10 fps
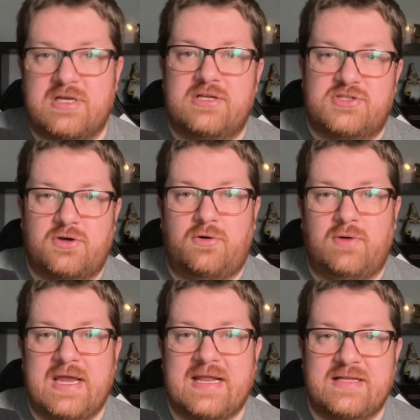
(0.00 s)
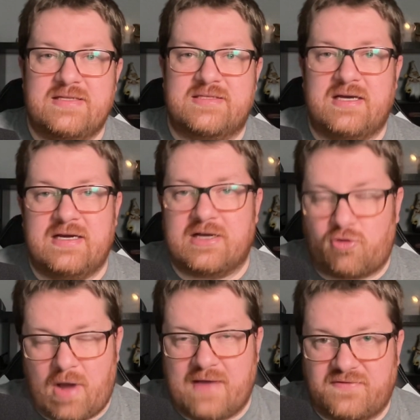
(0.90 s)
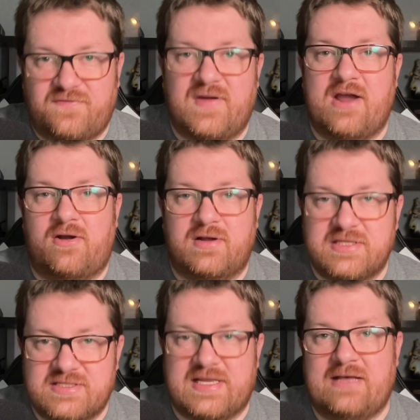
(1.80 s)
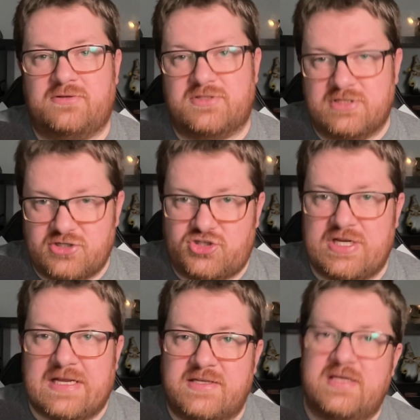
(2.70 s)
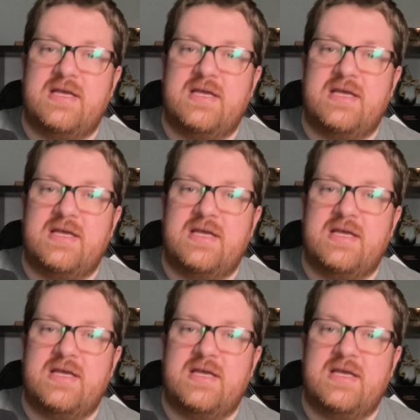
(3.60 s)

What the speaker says: So it is a craft fair sales sheet.